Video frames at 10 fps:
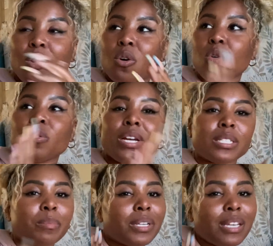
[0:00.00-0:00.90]
who
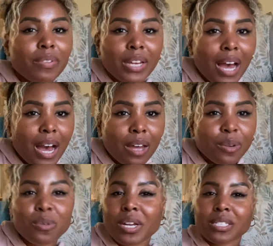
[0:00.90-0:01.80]
doesn't believe in God,
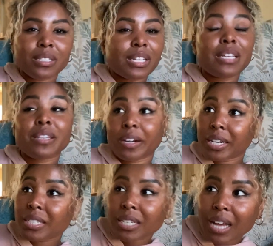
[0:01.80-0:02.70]
who doesn't think there
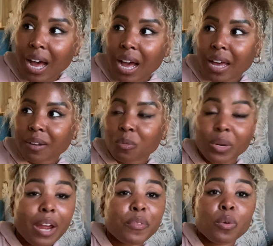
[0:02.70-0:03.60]
is a God,
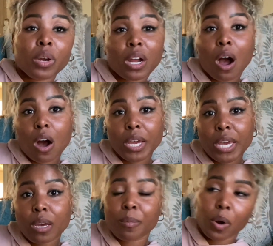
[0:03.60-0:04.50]
whatever you want to call
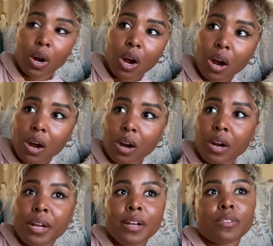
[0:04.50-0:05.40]
him or
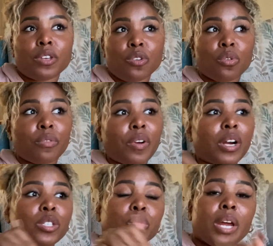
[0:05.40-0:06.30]
her, the
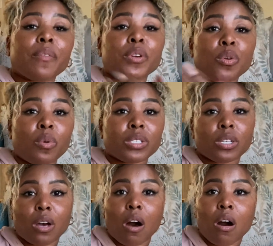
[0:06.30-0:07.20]
universe, whatever you want
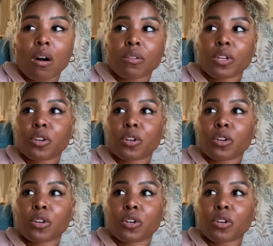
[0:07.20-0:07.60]
to call the